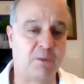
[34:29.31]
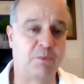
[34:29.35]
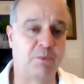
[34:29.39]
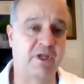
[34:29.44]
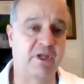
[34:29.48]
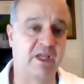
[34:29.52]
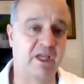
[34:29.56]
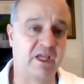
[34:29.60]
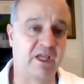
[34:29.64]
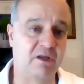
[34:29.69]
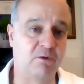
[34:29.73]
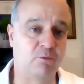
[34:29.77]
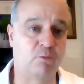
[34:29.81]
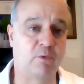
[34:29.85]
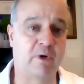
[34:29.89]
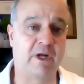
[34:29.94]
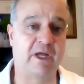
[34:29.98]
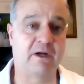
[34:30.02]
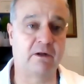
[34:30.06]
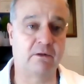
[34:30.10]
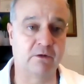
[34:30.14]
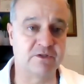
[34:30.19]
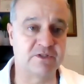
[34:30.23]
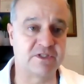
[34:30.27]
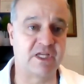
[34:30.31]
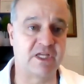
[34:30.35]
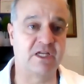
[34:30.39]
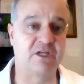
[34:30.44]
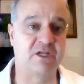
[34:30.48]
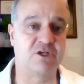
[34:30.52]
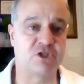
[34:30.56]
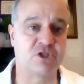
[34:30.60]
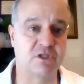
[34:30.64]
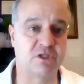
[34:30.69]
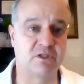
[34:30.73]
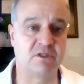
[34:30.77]
propagate
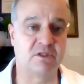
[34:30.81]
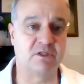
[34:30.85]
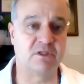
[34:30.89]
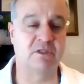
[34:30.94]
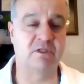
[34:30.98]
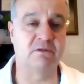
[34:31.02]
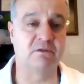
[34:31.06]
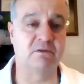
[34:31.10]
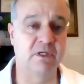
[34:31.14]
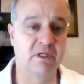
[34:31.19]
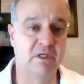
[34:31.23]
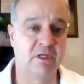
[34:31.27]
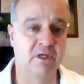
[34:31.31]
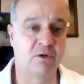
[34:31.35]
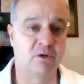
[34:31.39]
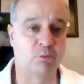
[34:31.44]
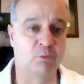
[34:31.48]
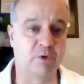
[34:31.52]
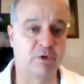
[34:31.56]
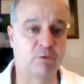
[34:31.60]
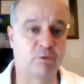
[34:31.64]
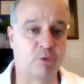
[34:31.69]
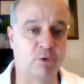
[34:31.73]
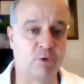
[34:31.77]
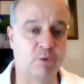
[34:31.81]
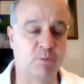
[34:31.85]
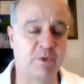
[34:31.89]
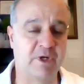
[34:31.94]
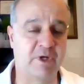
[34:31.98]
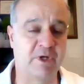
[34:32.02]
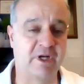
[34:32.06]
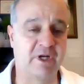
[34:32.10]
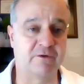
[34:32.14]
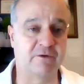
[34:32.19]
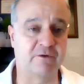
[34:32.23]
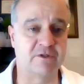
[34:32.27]
radicalization and
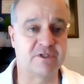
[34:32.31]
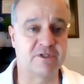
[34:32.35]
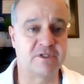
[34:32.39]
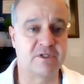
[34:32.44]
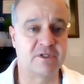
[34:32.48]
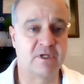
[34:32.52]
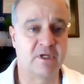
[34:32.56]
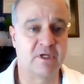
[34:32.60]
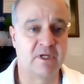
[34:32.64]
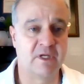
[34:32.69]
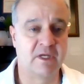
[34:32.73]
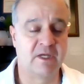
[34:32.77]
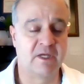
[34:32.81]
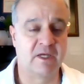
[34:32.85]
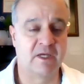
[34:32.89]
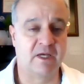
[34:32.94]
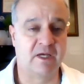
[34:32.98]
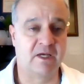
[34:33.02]
recruitment efforts.